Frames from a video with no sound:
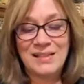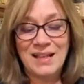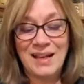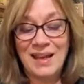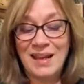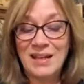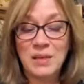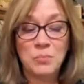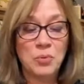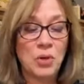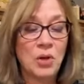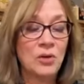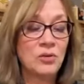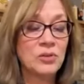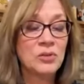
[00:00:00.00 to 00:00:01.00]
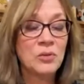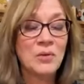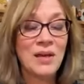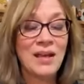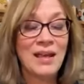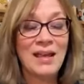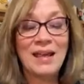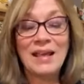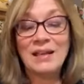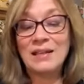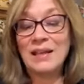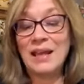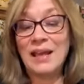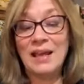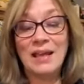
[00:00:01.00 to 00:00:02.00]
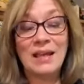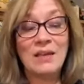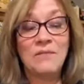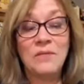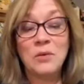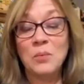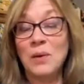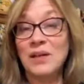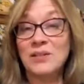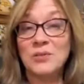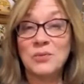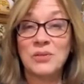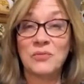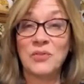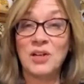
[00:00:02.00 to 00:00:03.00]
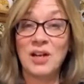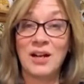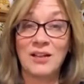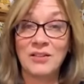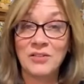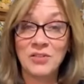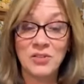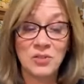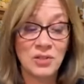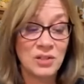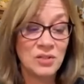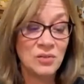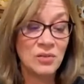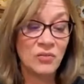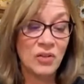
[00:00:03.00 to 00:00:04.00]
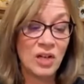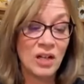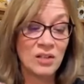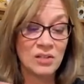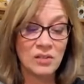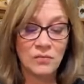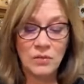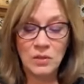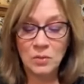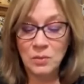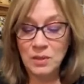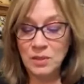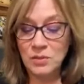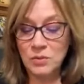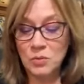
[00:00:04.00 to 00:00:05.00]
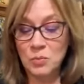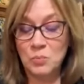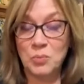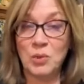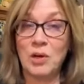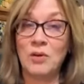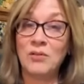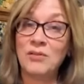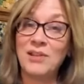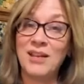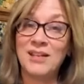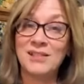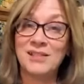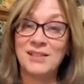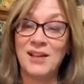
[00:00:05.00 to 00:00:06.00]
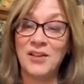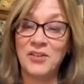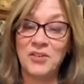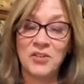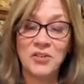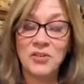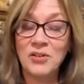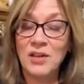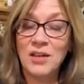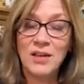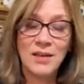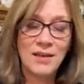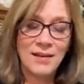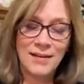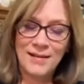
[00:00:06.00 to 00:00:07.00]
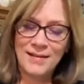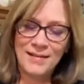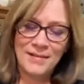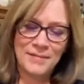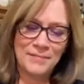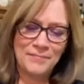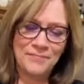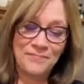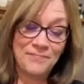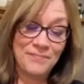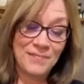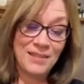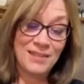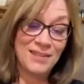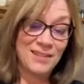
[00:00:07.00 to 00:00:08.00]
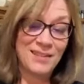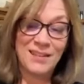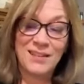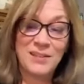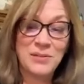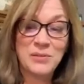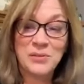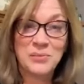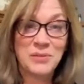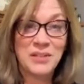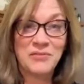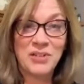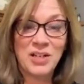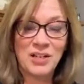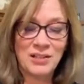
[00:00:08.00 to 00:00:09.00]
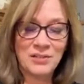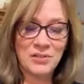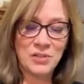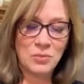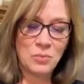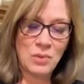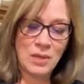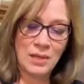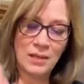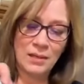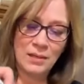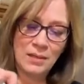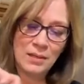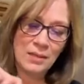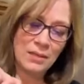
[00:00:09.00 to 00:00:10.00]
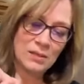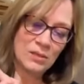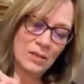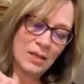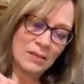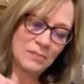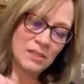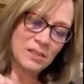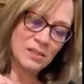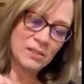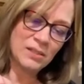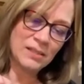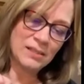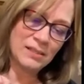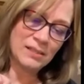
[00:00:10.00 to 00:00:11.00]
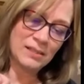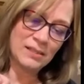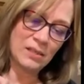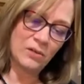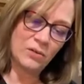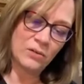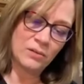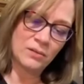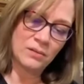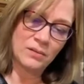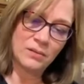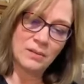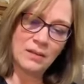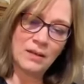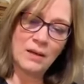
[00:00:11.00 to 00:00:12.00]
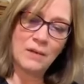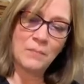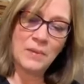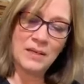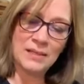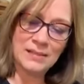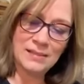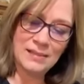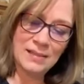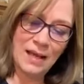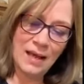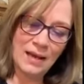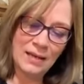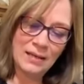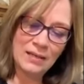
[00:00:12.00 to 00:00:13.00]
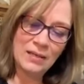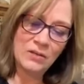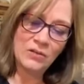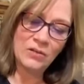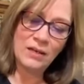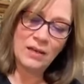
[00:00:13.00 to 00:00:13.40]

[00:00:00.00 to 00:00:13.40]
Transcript: that any brown will do. In if you want to do different colors, you can do different colors. If you don't want to do brown as an under, um, use whatever colors you want. So I'm just going to start up on a side here